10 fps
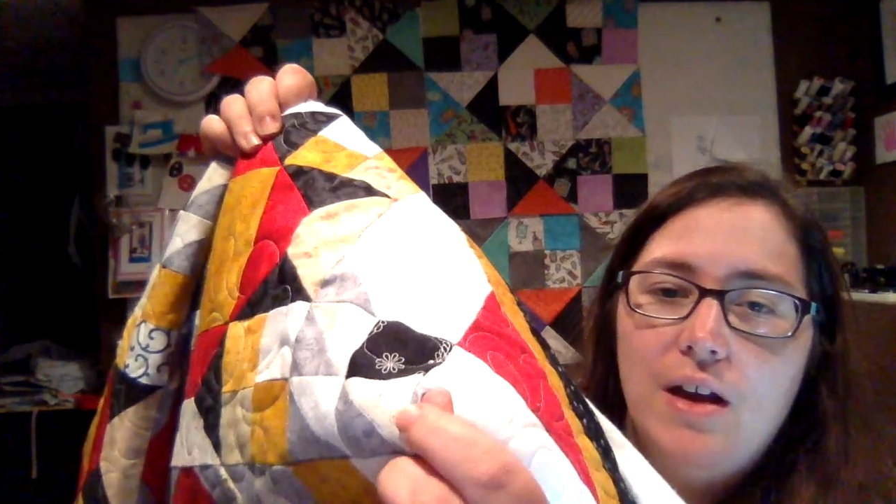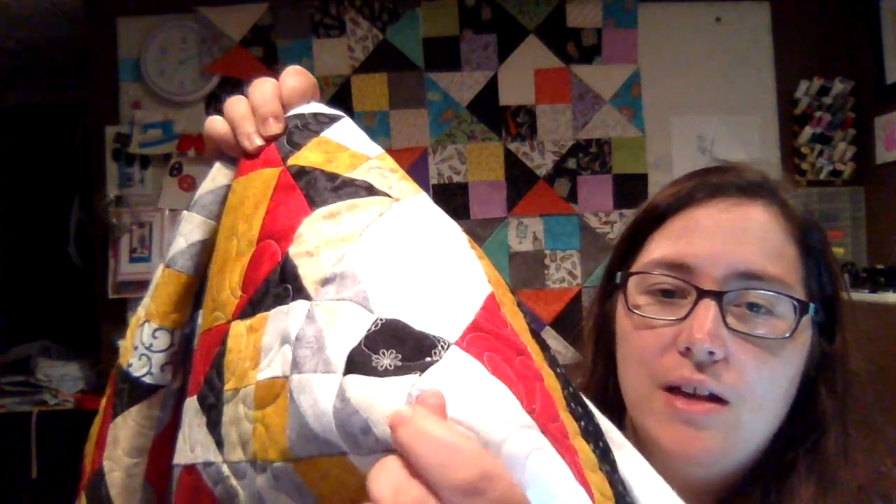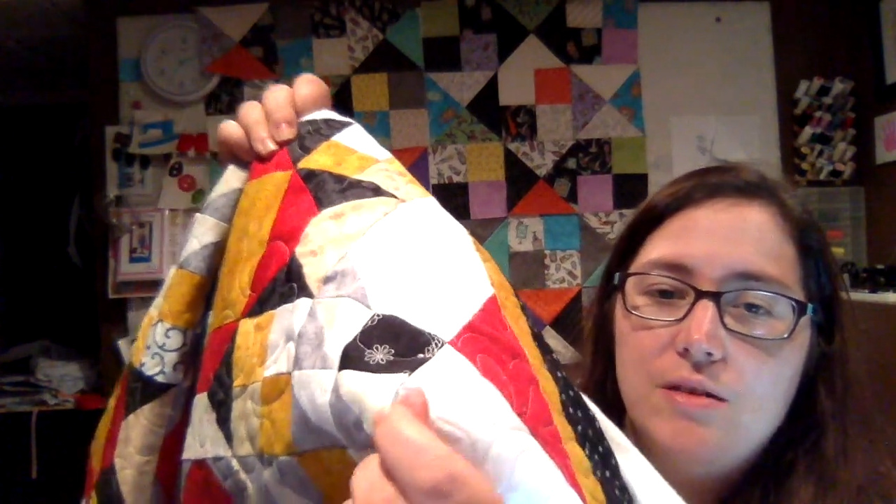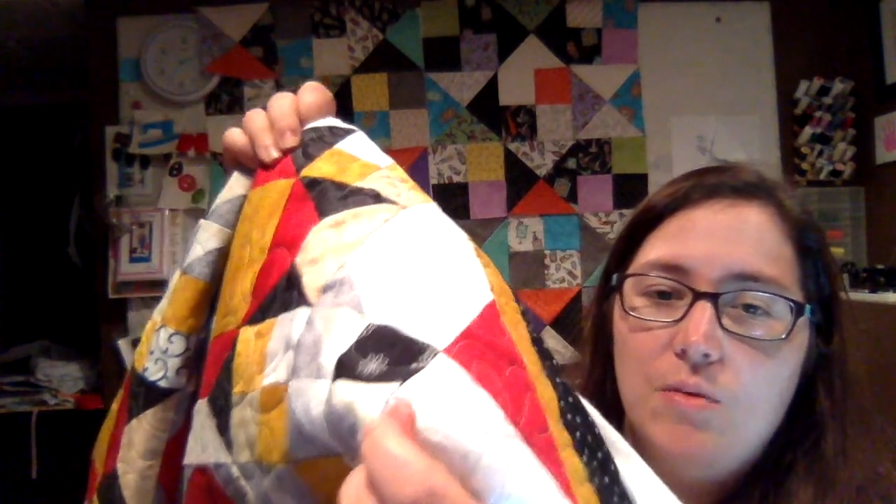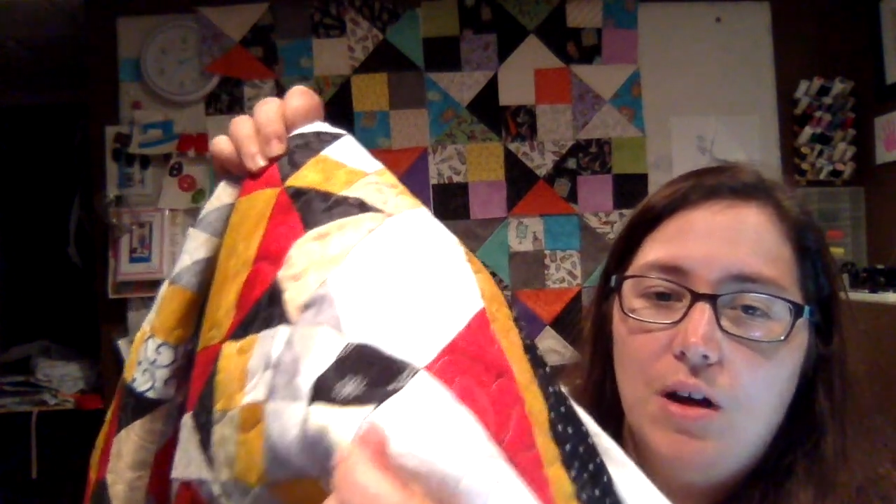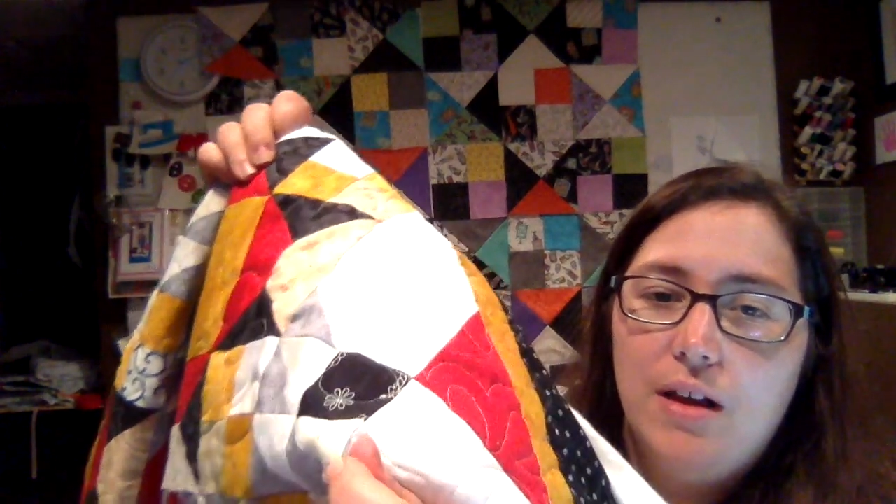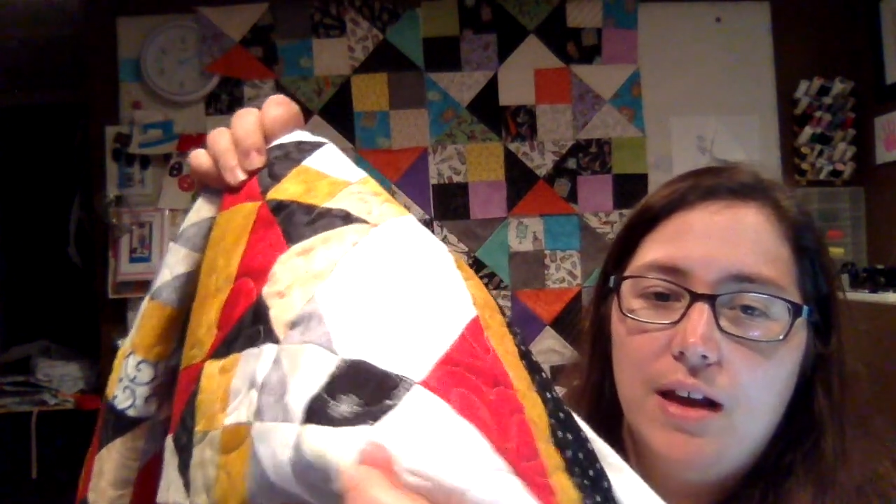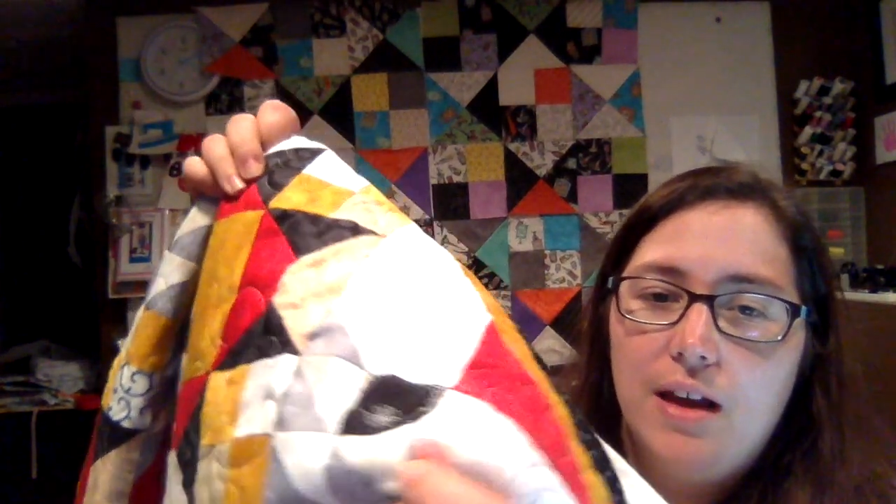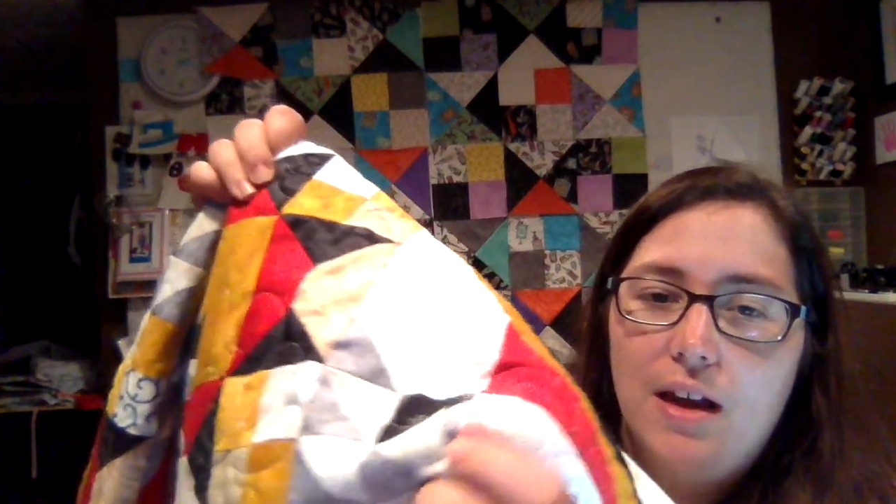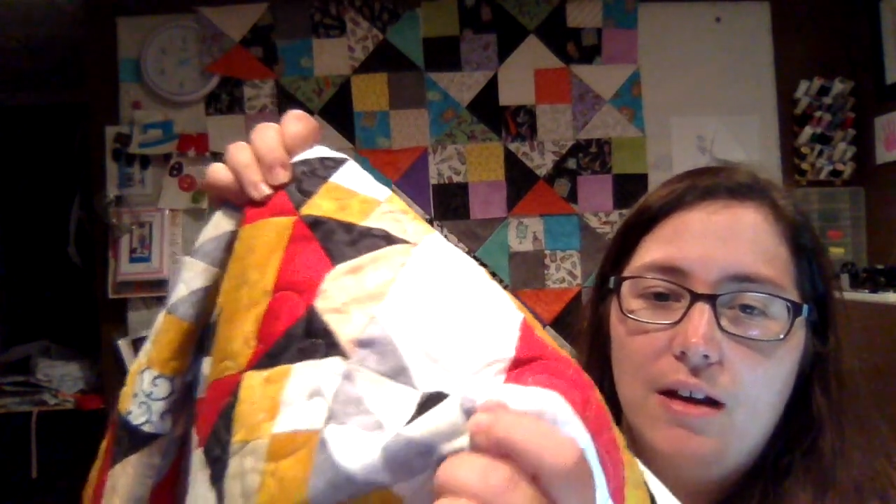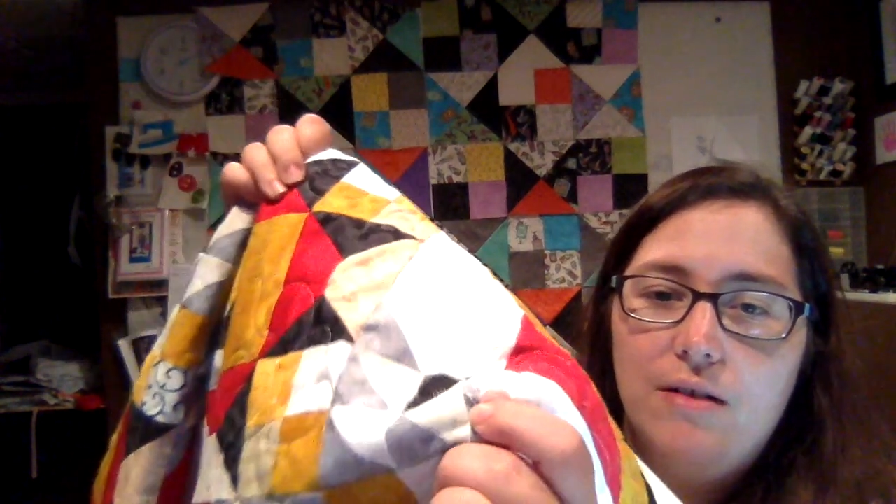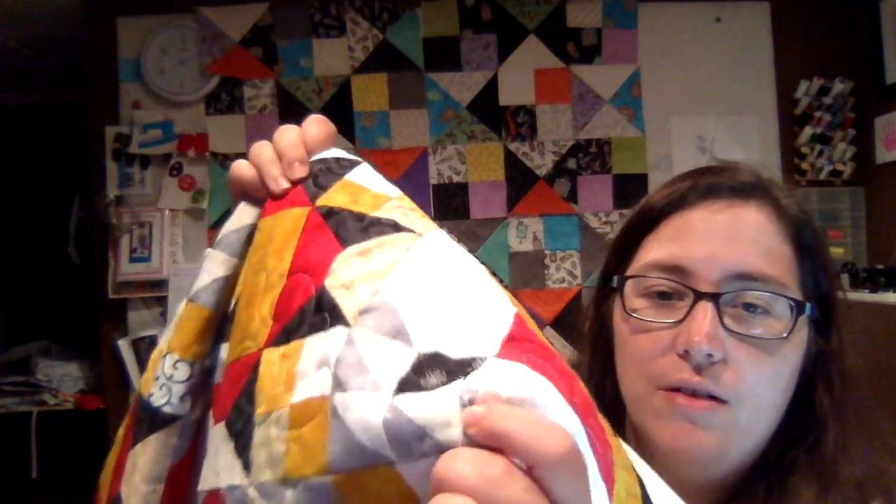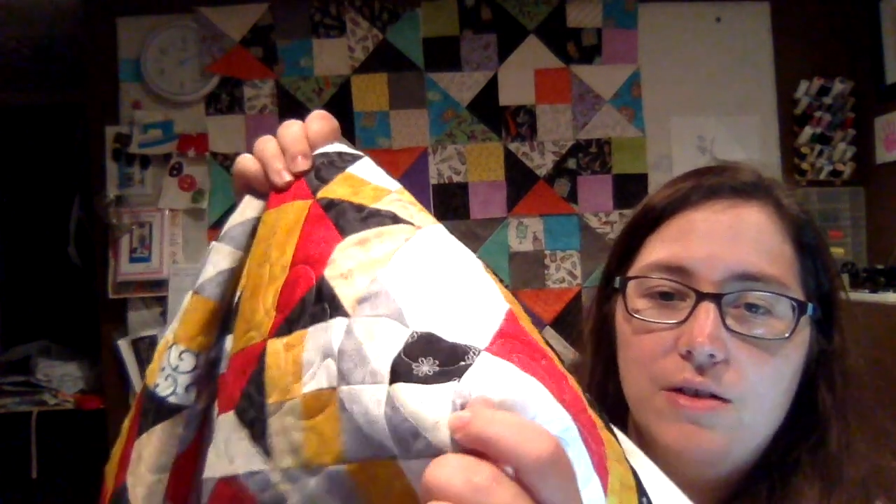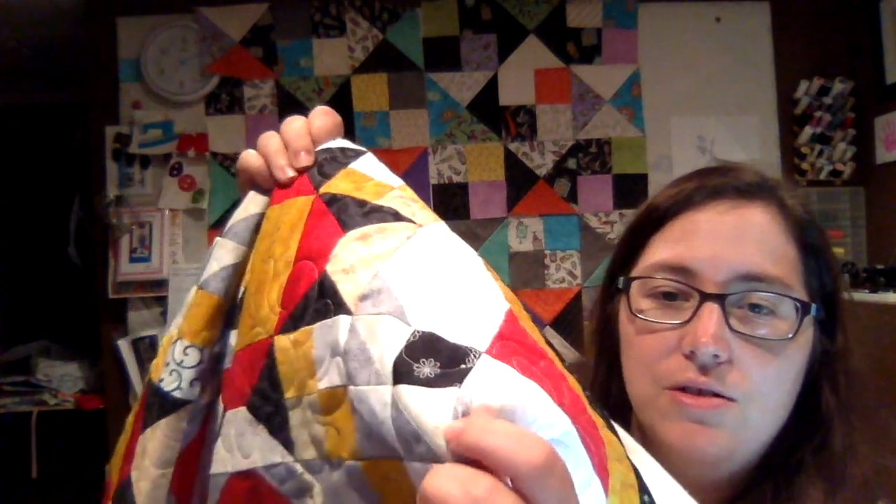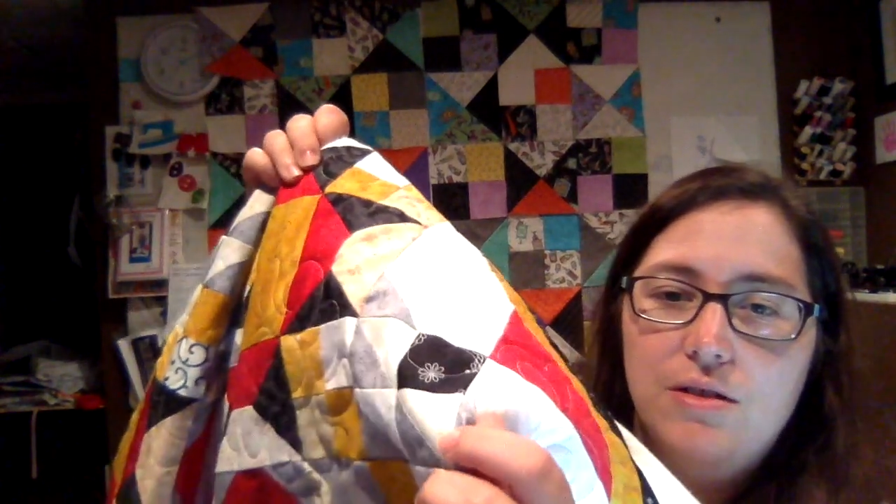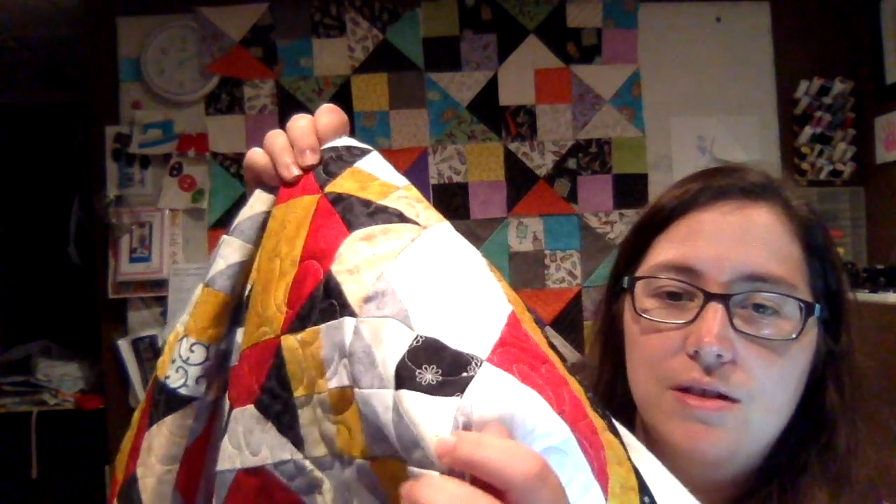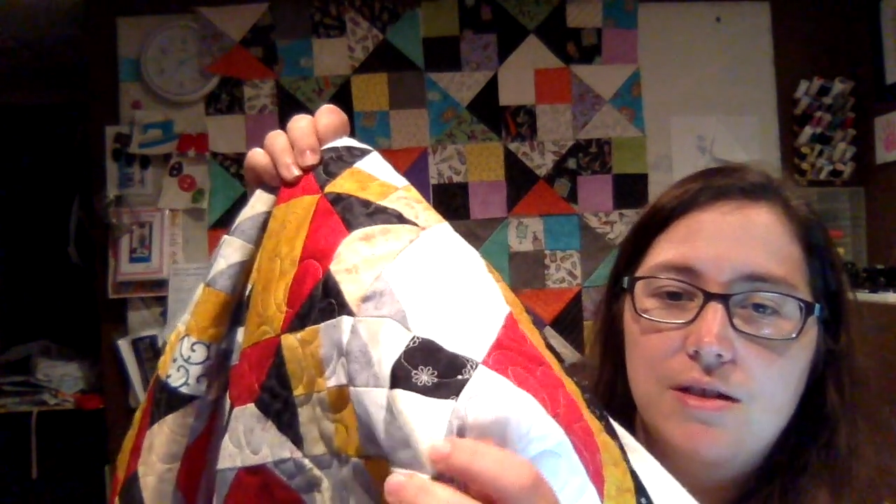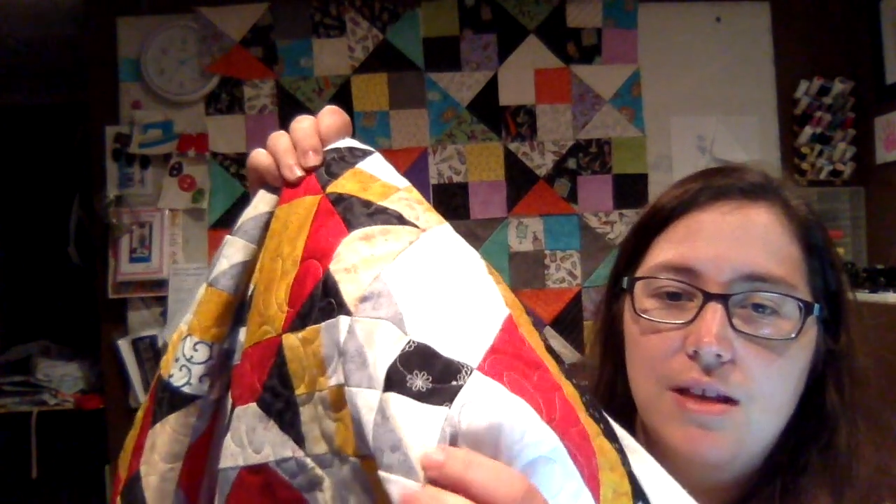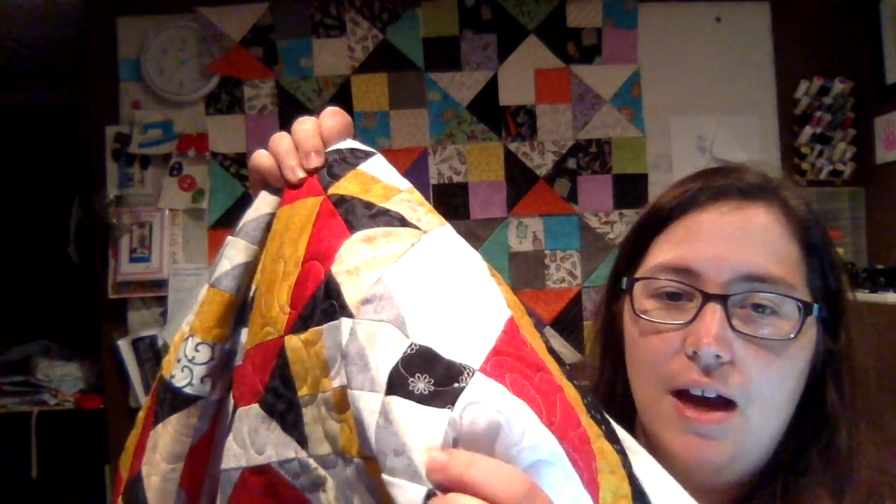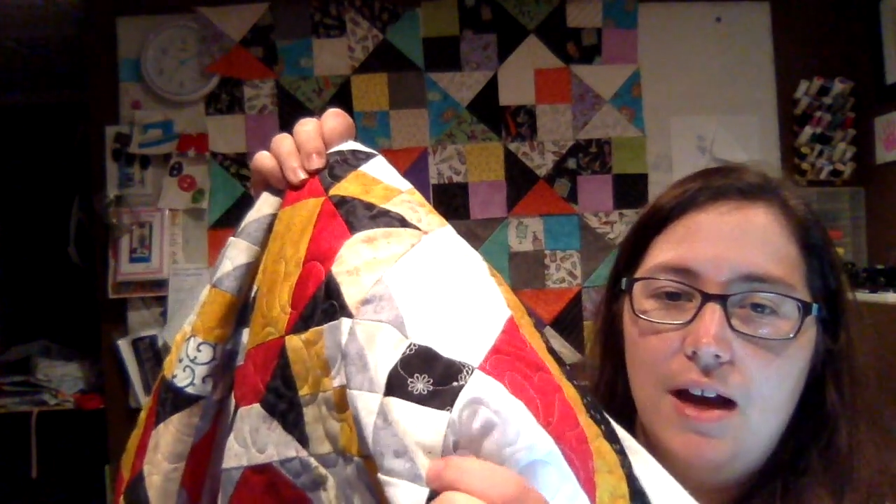as a wall hanging. I don't know that you can
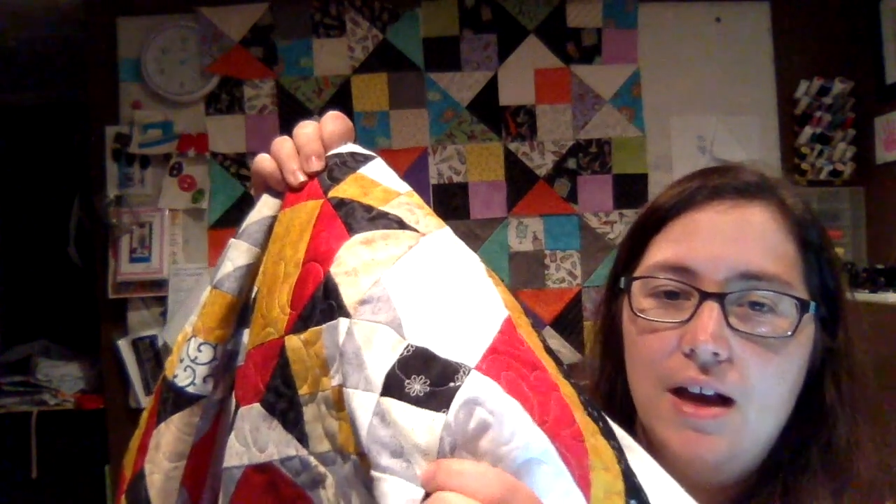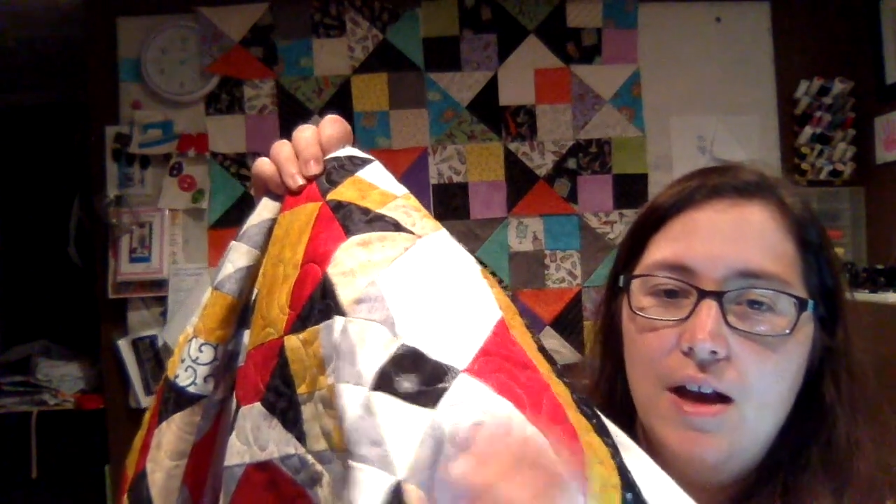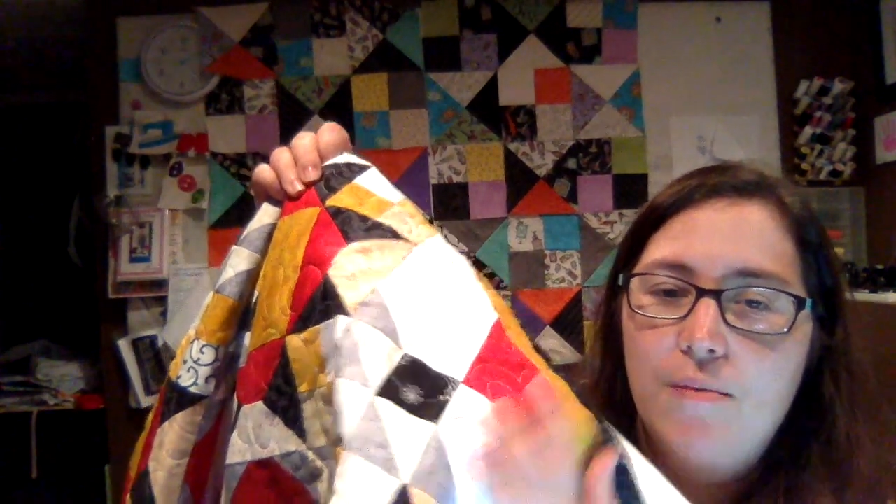see that,